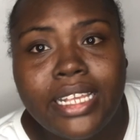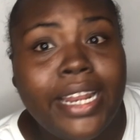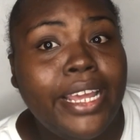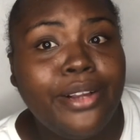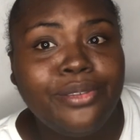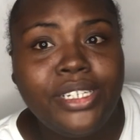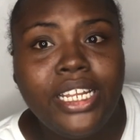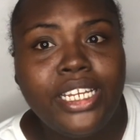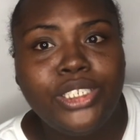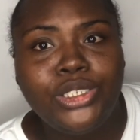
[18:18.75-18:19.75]
and I
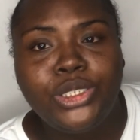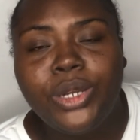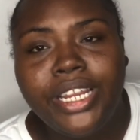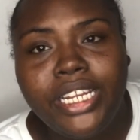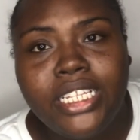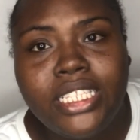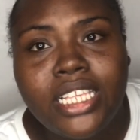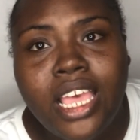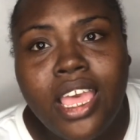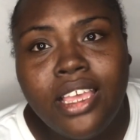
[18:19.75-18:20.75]
really enjoyed it.
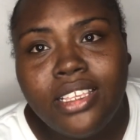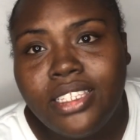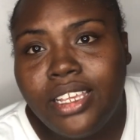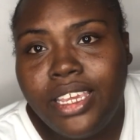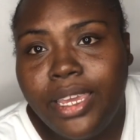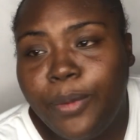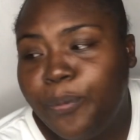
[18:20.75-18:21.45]
So yeah,